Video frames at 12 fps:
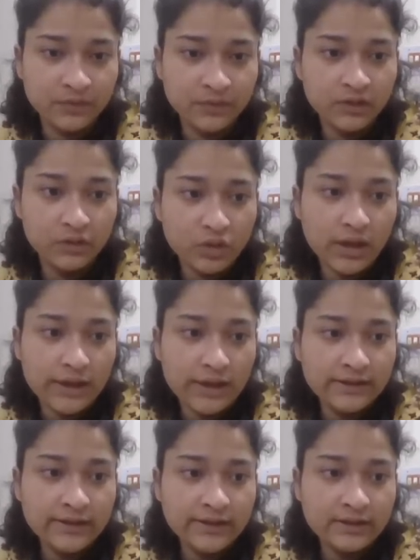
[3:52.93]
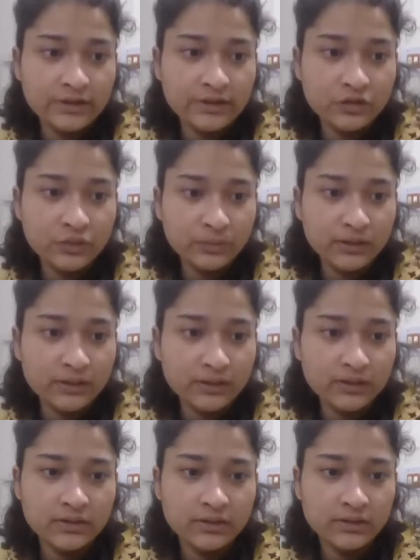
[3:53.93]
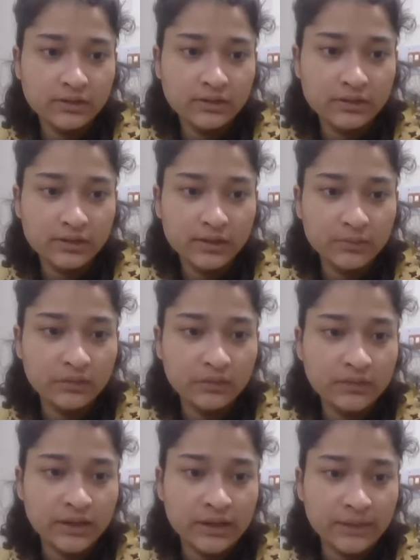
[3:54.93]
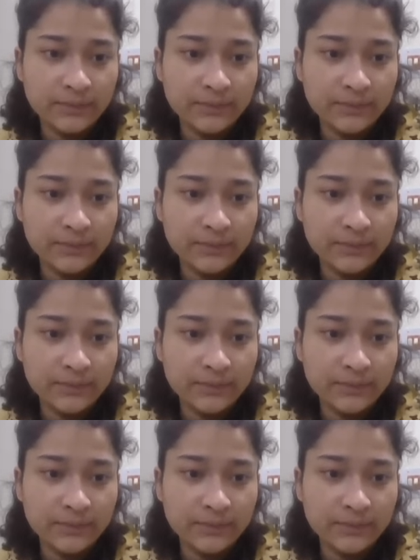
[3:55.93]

So ideally this should be the sum of the array.